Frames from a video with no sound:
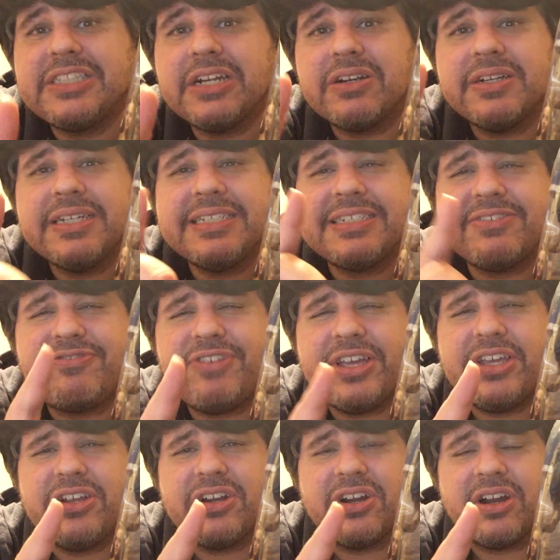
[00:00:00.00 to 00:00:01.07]
there is a
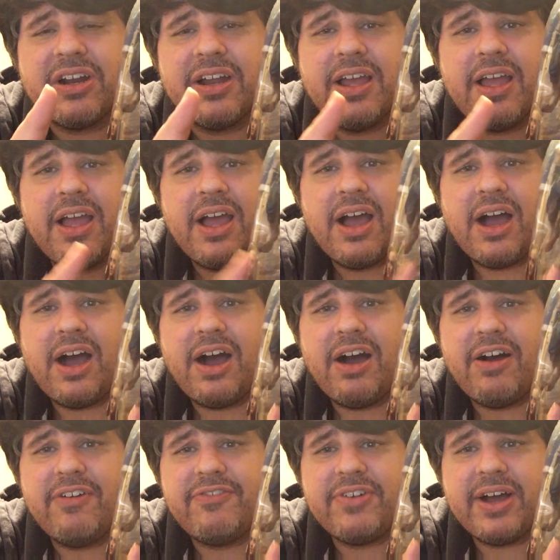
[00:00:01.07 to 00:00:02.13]
figure
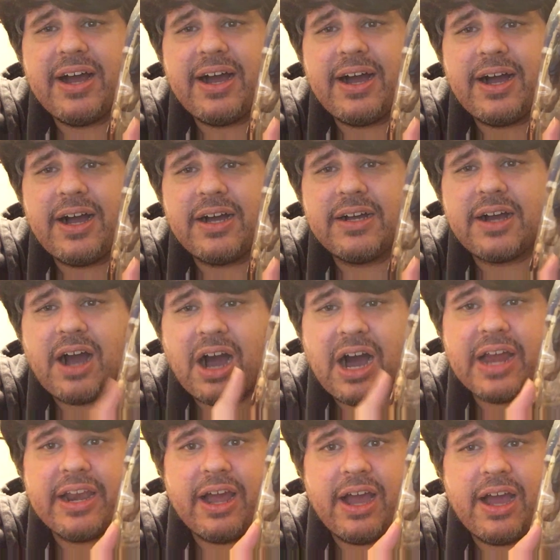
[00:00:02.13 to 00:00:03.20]
of
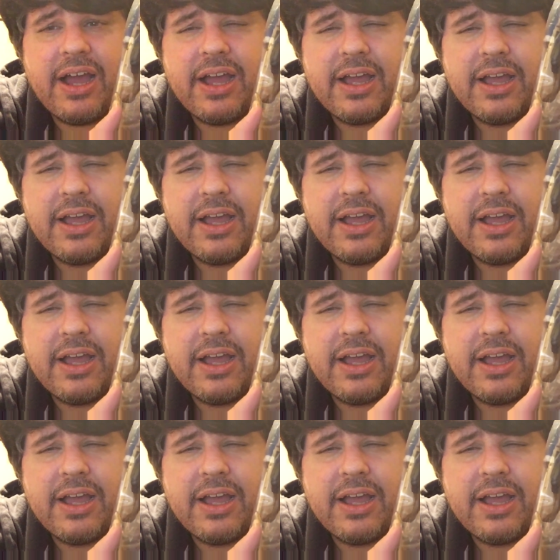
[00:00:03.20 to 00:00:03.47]
Anna